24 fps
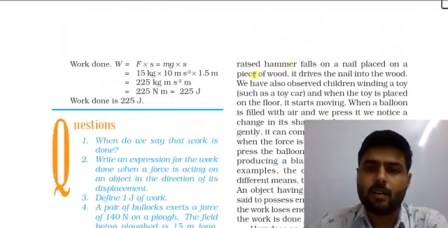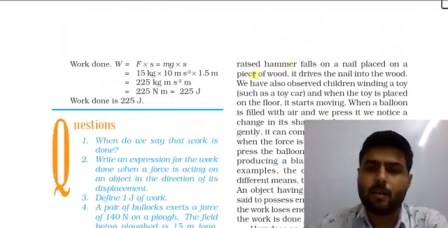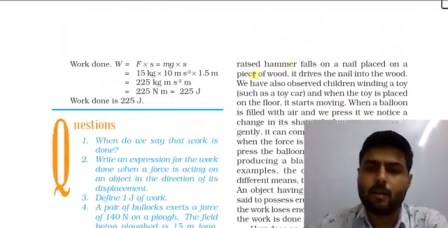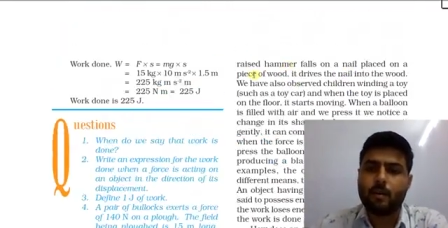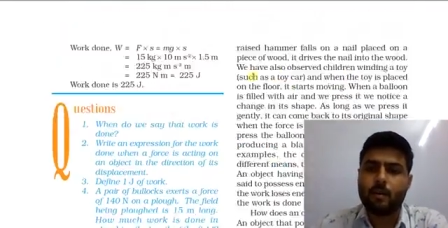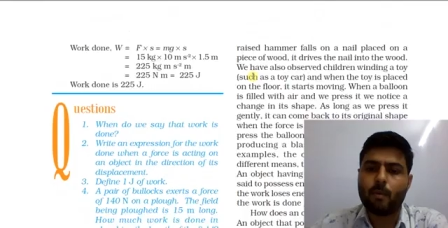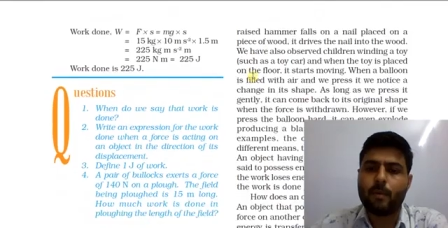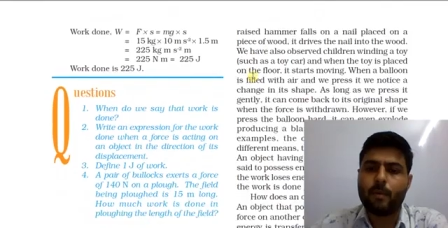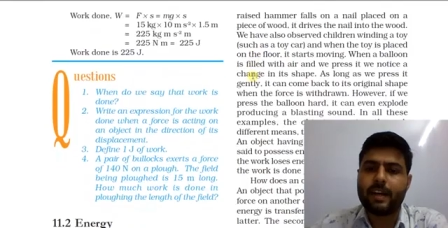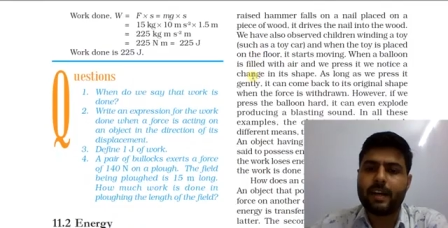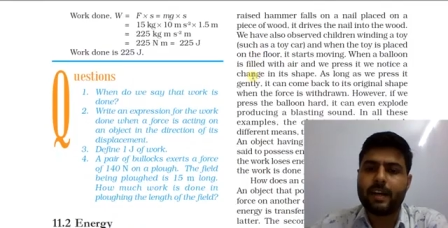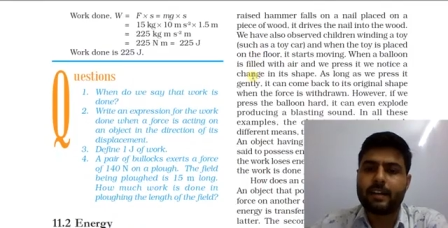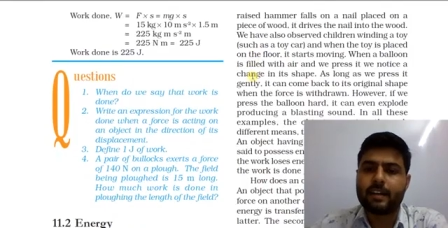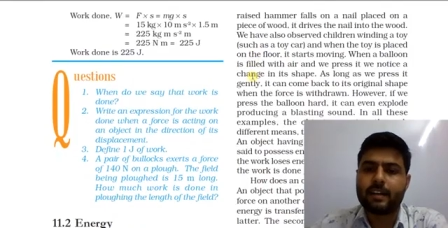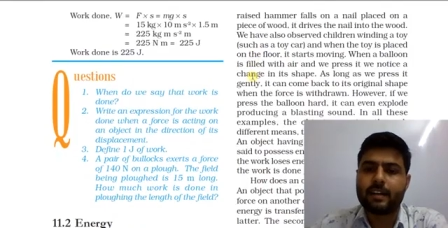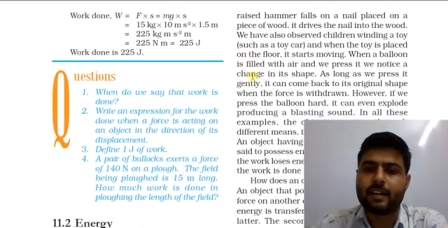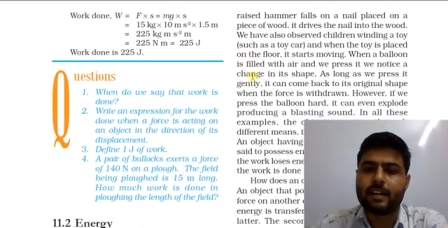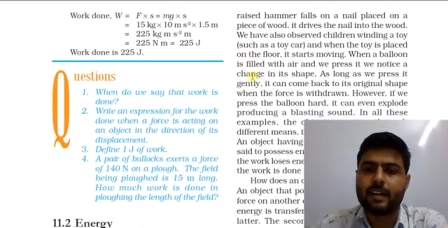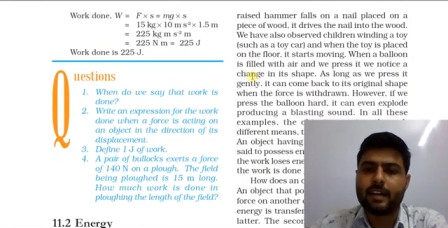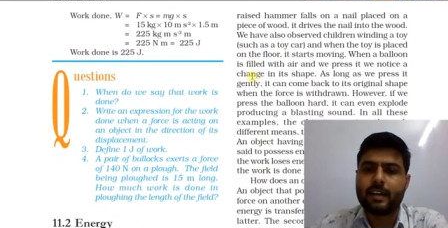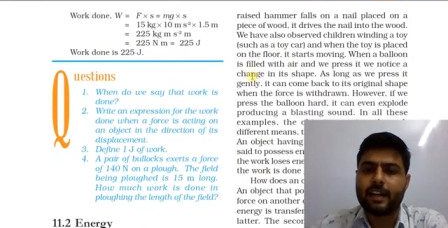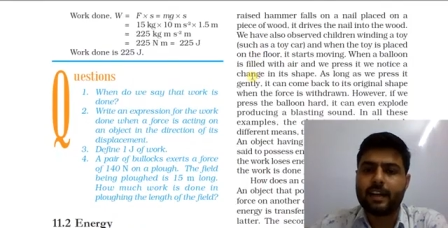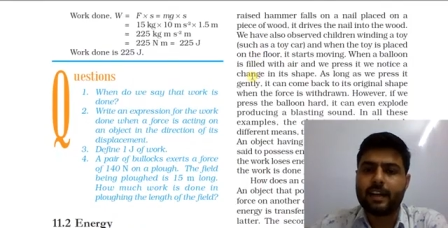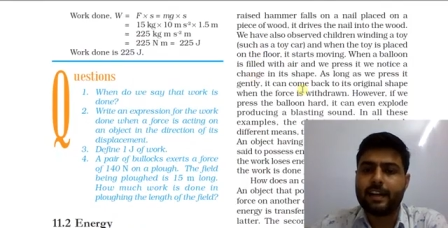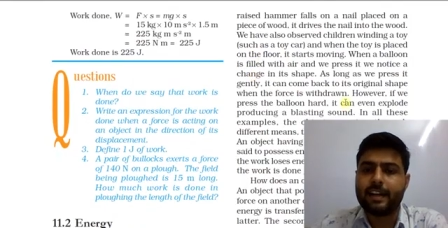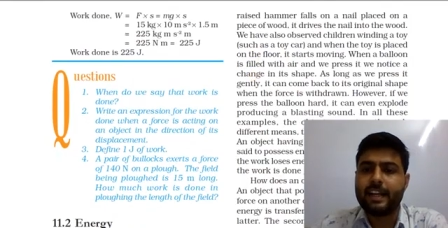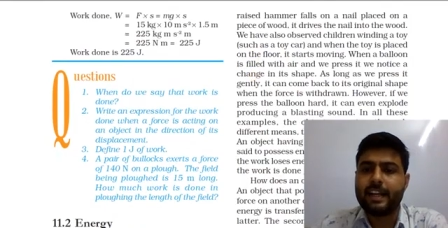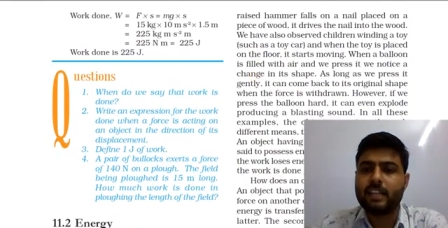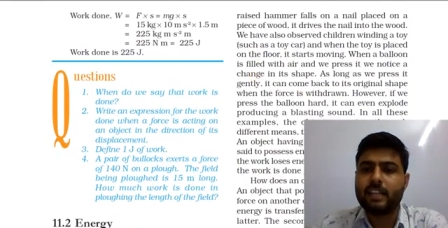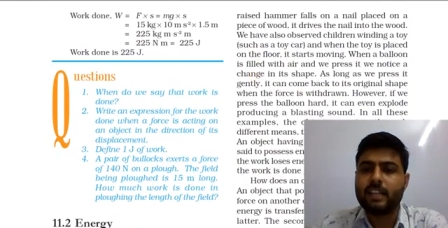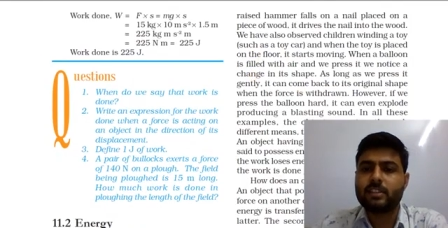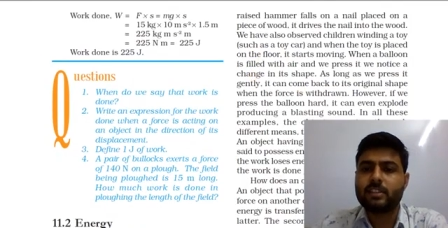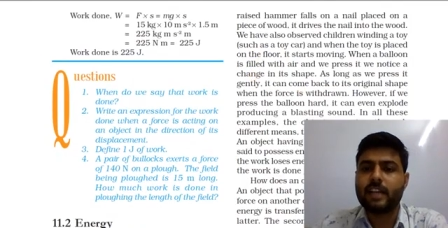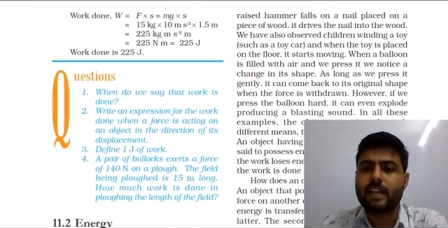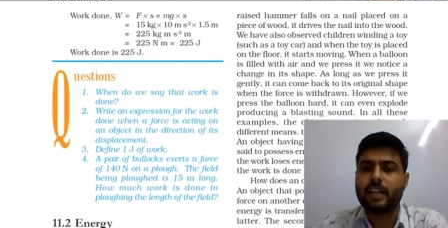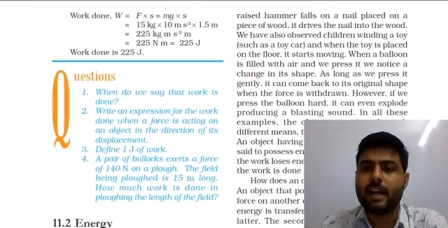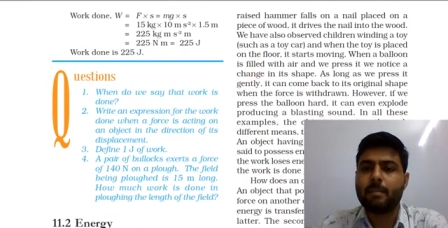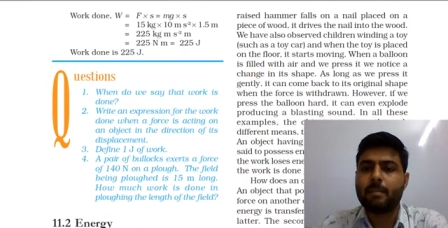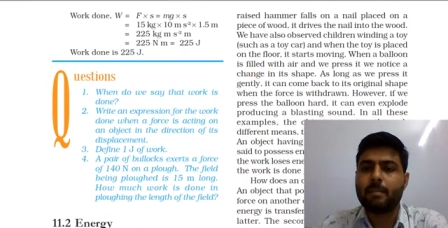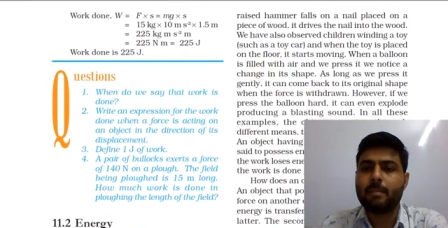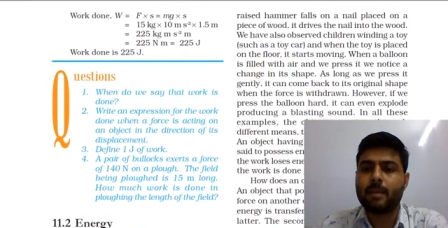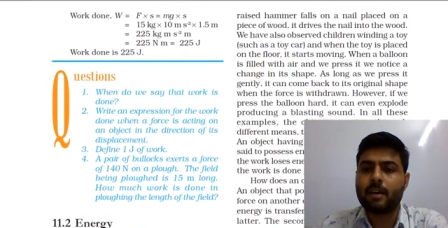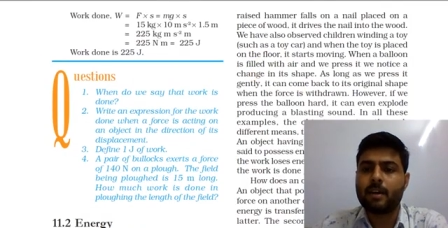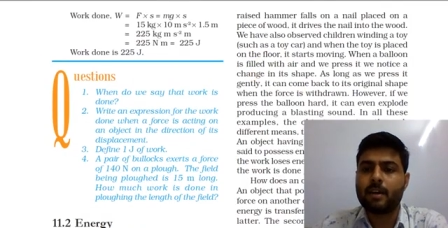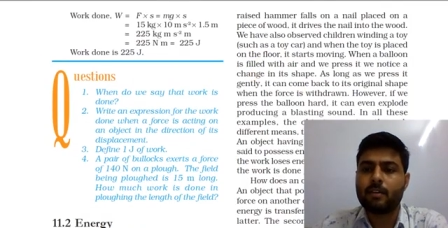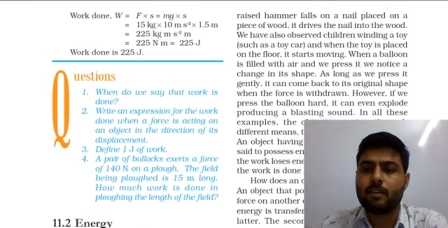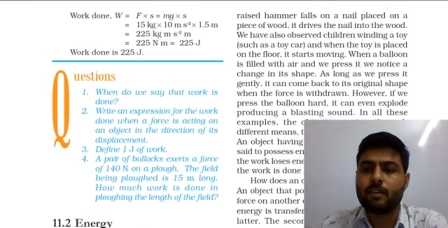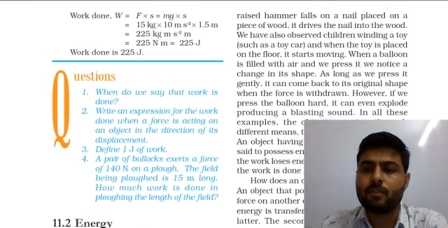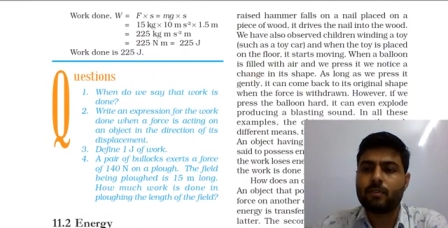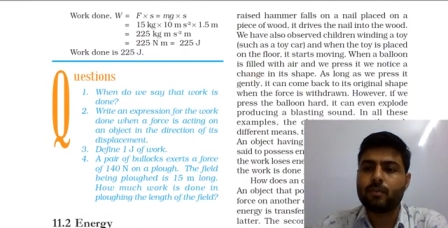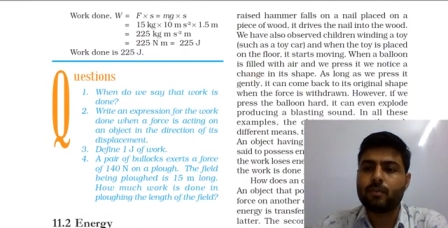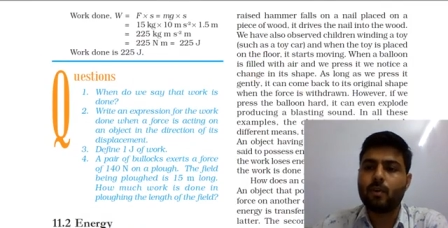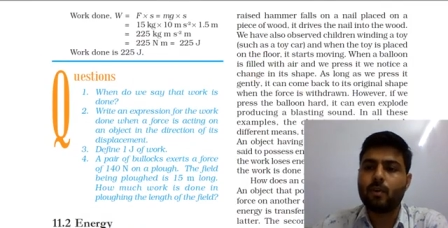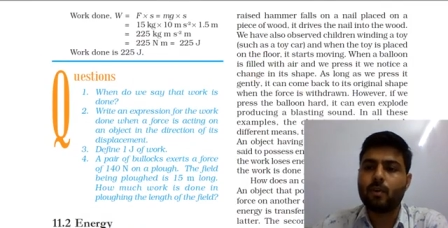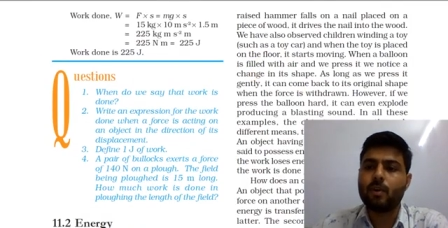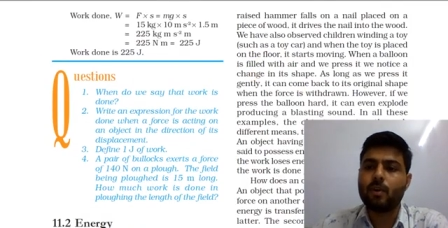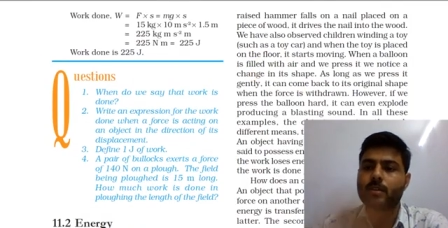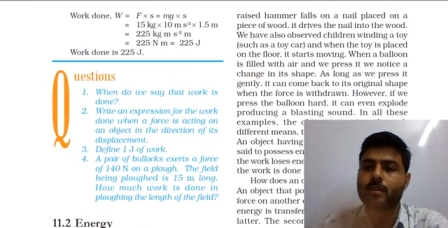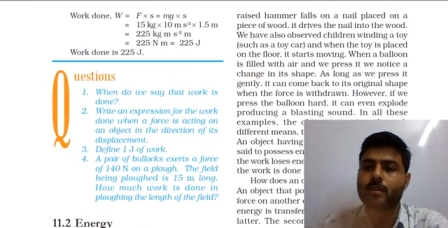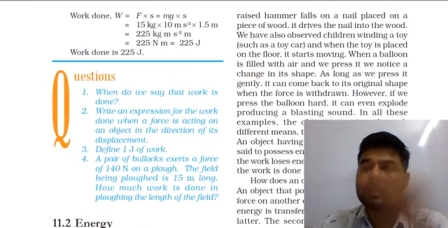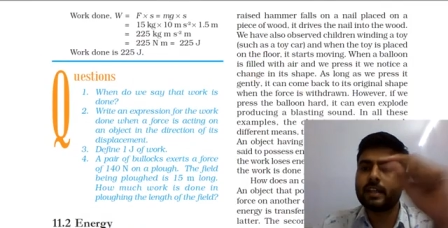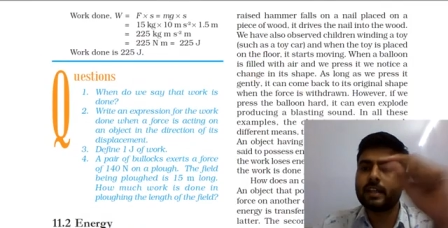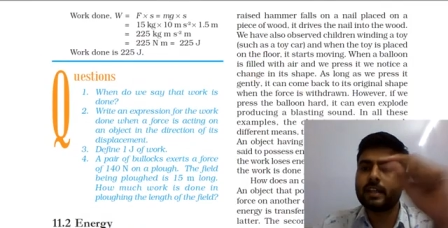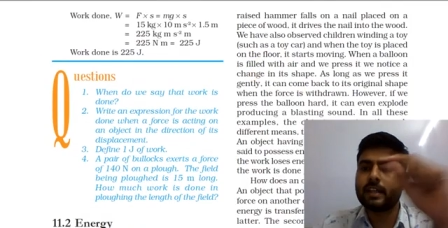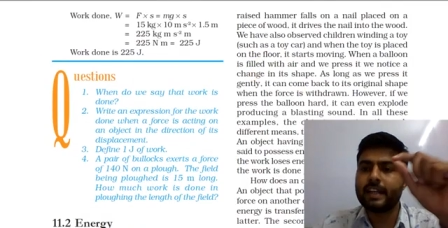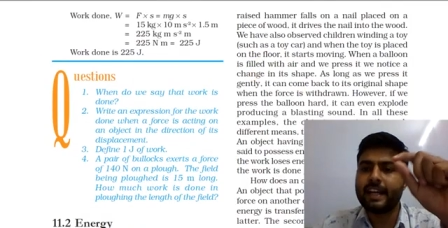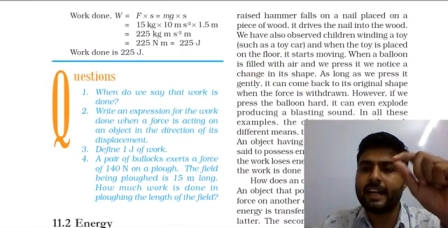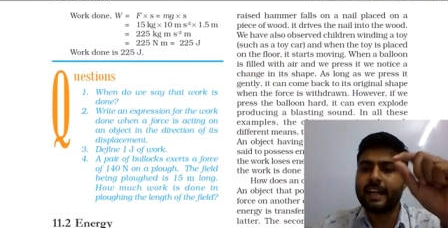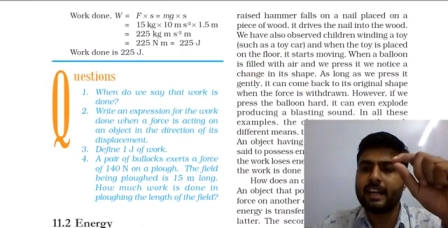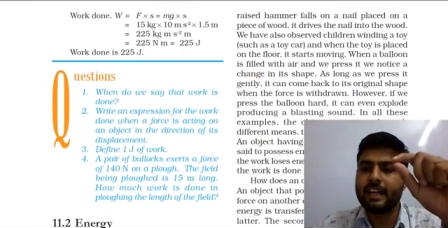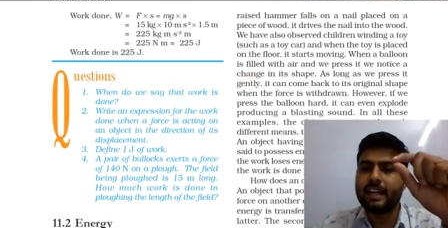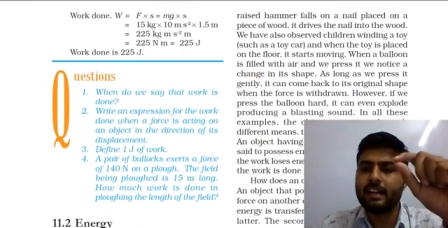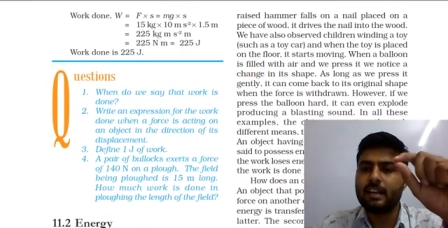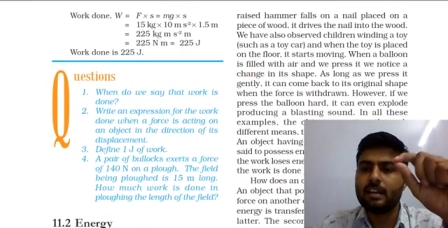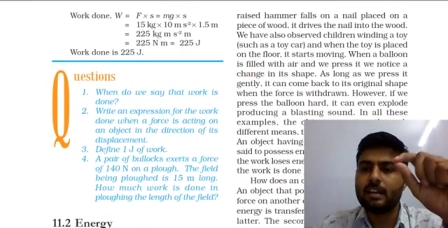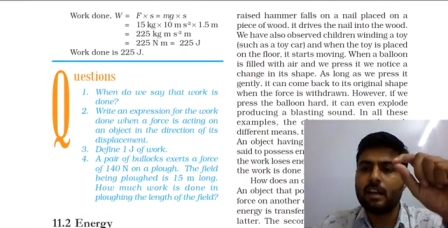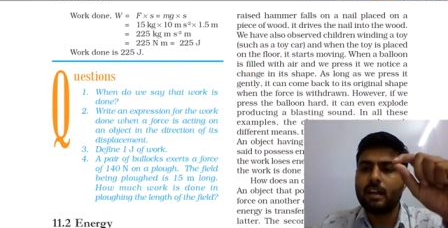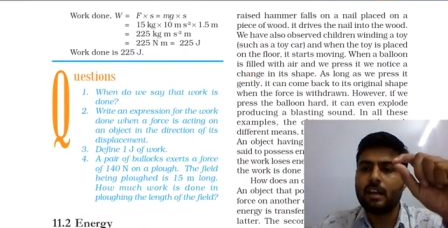when raised hammer fall on the nail